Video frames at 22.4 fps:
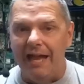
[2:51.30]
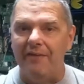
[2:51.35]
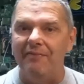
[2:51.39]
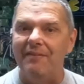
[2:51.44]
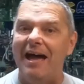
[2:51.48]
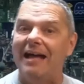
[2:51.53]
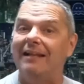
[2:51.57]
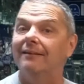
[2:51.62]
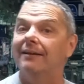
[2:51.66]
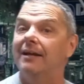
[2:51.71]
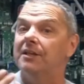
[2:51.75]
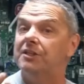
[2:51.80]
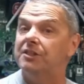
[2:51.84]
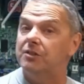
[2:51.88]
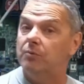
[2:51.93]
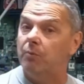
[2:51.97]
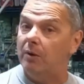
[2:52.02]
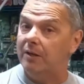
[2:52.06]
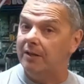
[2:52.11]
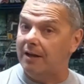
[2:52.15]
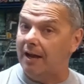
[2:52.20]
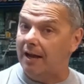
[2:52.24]
and that lends to
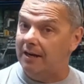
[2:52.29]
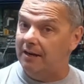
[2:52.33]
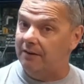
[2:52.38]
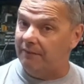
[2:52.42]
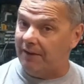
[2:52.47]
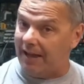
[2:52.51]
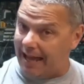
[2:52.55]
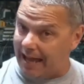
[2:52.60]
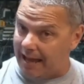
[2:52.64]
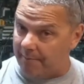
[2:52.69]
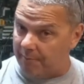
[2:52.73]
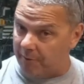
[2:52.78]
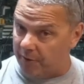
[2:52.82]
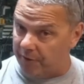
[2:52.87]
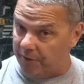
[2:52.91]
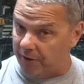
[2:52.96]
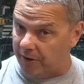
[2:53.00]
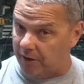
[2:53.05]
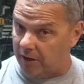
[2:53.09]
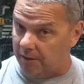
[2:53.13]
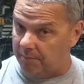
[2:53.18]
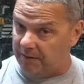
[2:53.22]
what kind of ammo
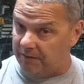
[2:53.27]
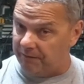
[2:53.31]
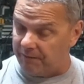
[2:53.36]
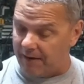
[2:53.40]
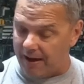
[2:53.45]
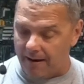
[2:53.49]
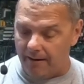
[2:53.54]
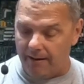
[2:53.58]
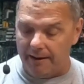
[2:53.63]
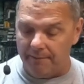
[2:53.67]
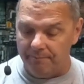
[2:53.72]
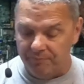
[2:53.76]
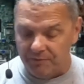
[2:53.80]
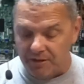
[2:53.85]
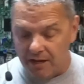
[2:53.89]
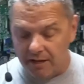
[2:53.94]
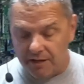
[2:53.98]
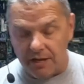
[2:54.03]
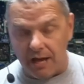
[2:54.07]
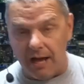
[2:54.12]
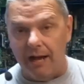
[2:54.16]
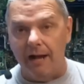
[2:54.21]
they're going to be firing.
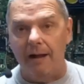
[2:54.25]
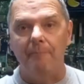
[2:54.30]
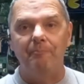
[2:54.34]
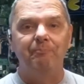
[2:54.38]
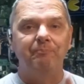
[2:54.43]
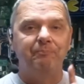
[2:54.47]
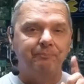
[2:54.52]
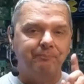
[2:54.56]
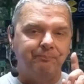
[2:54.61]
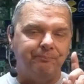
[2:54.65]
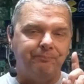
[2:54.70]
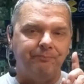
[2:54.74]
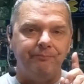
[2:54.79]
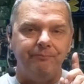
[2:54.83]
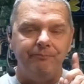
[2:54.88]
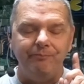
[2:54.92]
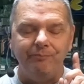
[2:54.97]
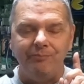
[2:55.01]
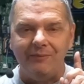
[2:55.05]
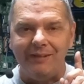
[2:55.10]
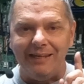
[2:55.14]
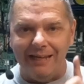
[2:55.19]

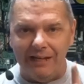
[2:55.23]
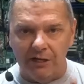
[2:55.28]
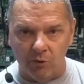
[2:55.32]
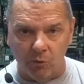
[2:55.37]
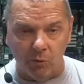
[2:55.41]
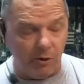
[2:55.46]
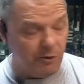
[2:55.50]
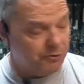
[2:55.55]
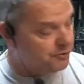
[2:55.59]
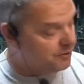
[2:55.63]
In order